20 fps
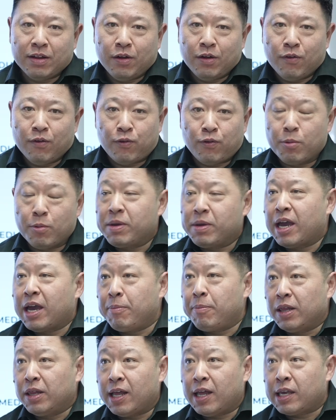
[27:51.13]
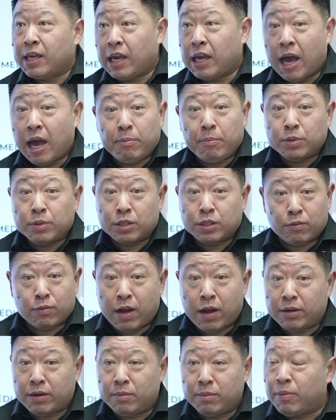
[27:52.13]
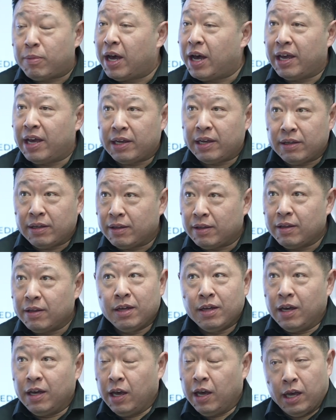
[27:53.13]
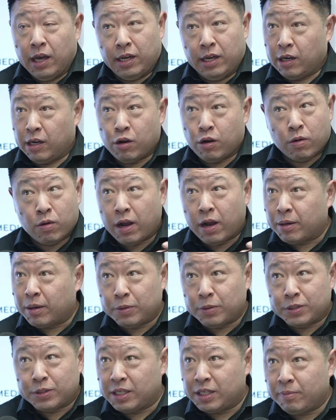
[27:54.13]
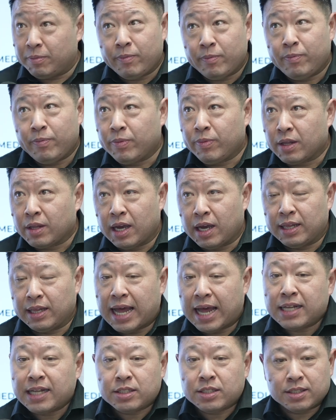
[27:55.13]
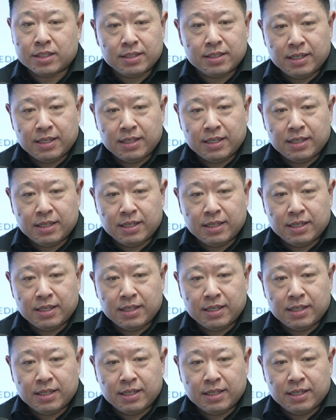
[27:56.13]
for me, I've been lucky. I'm surrounded by an incredible team, and that's